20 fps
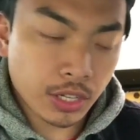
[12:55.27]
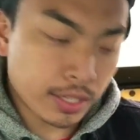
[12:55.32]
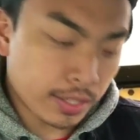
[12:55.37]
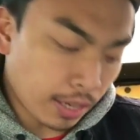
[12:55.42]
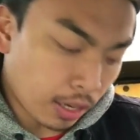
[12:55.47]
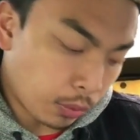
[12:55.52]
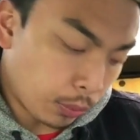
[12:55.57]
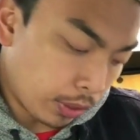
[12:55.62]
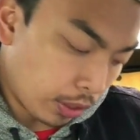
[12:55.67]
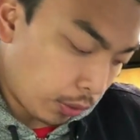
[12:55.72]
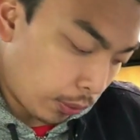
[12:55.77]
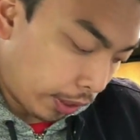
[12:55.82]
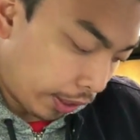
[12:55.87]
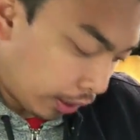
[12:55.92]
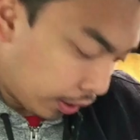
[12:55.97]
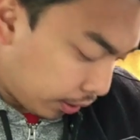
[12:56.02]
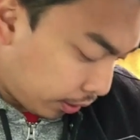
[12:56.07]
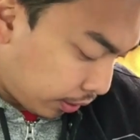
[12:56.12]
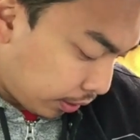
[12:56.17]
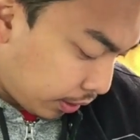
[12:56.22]
check this out real quick.
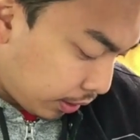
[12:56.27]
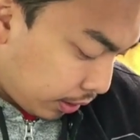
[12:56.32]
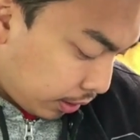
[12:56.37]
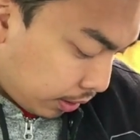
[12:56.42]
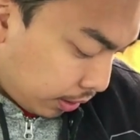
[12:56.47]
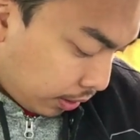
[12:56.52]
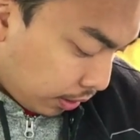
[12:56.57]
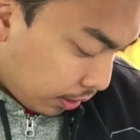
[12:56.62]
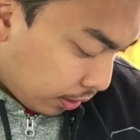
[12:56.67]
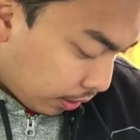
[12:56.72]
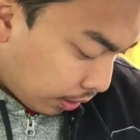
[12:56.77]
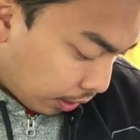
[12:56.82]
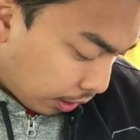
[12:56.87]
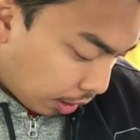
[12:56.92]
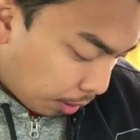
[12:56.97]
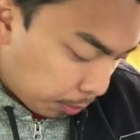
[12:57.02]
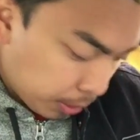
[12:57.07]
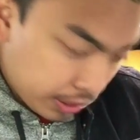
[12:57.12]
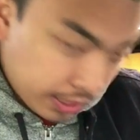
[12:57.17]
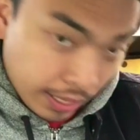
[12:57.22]
Got a
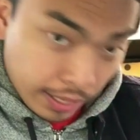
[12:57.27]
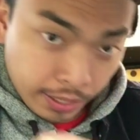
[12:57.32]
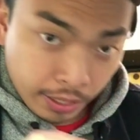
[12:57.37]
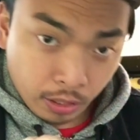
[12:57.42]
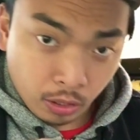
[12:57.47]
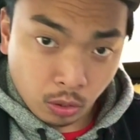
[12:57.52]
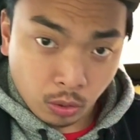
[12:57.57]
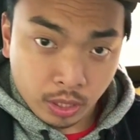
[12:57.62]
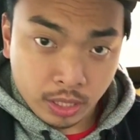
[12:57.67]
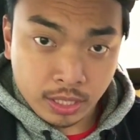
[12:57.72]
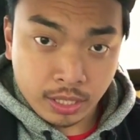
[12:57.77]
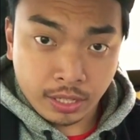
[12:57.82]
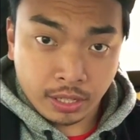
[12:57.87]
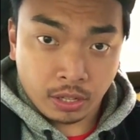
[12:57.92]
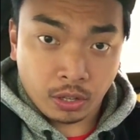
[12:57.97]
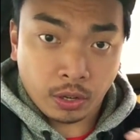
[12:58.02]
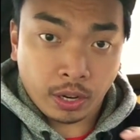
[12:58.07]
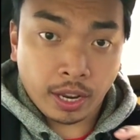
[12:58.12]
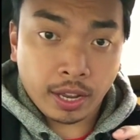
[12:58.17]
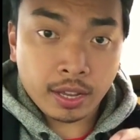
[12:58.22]
couple 10 yen coins
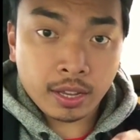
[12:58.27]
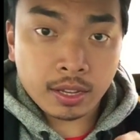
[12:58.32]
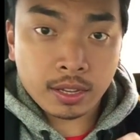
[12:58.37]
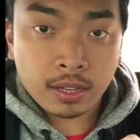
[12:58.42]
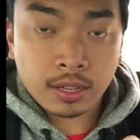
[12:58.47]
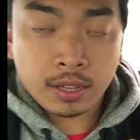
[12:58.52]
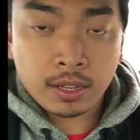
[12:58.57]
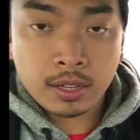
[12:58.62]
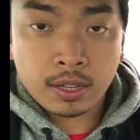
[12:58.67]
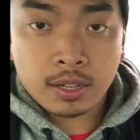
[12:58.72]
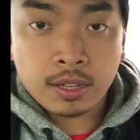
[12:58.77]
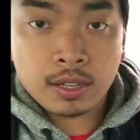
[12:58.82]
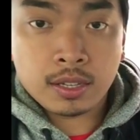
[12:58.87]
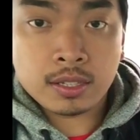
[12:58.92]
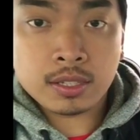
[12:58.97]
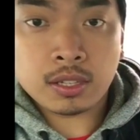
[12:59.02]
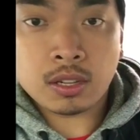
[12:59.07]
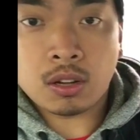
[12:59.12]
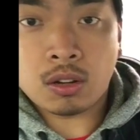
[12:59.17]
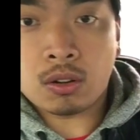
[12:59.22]
here, okay?
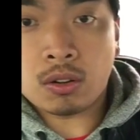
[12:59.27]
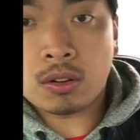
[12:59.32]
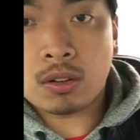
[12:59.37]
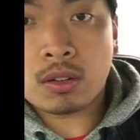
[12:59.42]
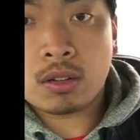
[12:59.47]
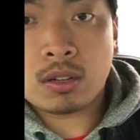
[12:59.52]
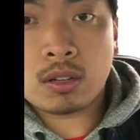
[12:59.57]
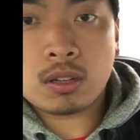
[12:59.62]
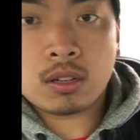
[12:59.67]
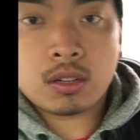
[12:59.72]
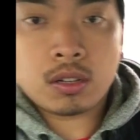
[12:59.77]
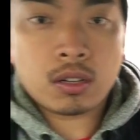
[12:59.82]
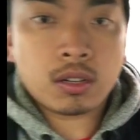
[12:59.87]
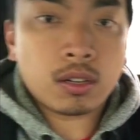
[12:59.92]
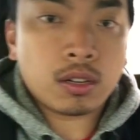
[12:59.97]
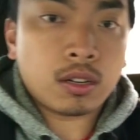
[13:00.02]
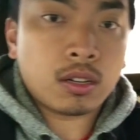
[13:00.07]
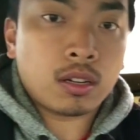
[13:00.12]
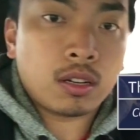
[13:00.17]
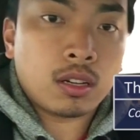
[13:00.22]
So
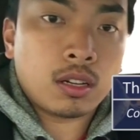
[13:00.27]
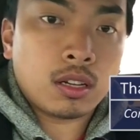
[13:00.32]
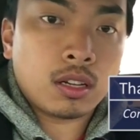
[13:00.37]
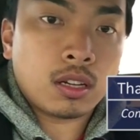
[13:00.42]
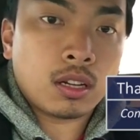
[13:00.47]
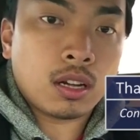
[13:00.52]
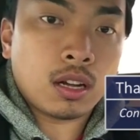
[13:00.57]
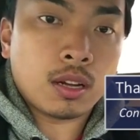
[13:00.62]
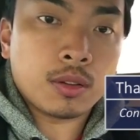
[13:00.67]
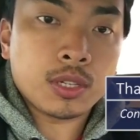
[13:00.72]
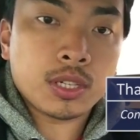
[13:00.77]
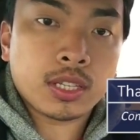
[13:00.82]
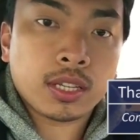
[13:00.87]
I'm